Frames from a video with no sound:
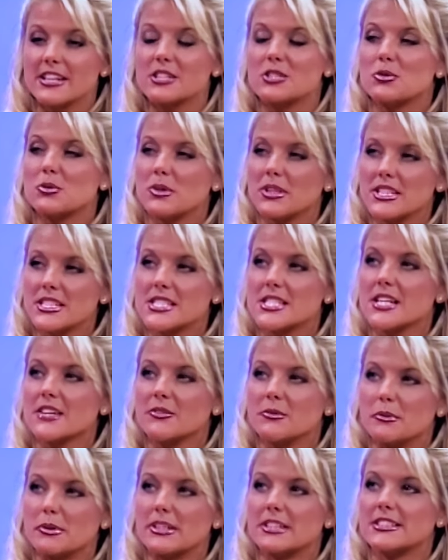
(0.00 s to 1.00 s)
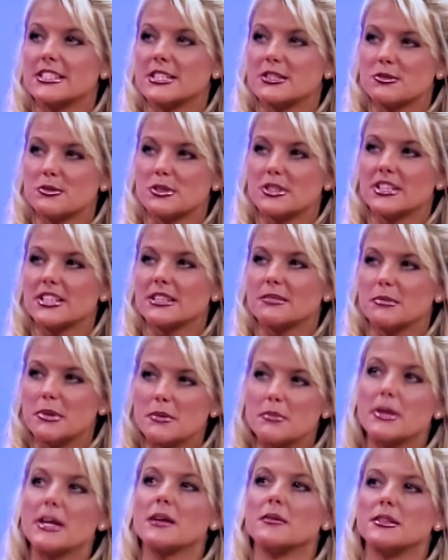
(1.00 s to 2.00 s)
say 27 because that's when I have
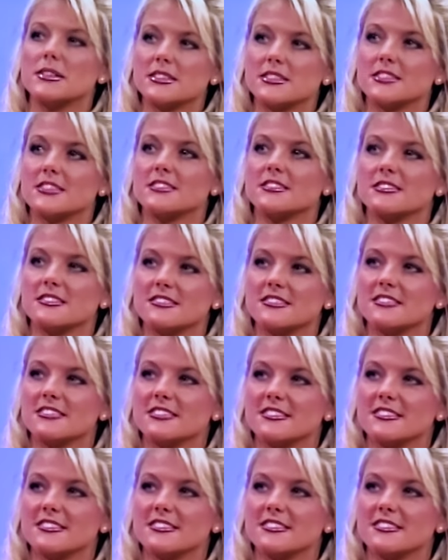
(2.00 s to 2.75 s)
my baby. So.